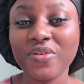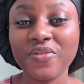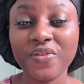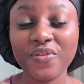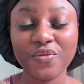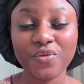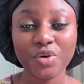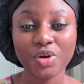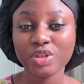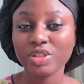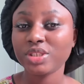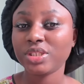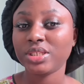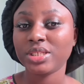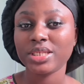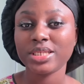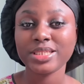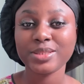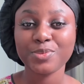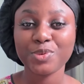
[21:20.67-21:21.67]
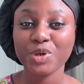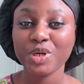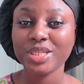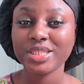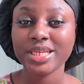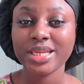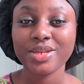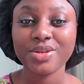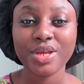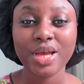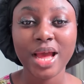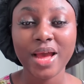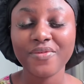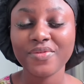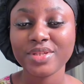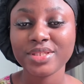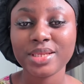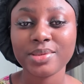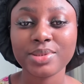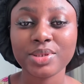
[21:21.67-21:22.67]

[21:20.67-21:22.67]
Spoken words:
if you've watched to this point and you haven't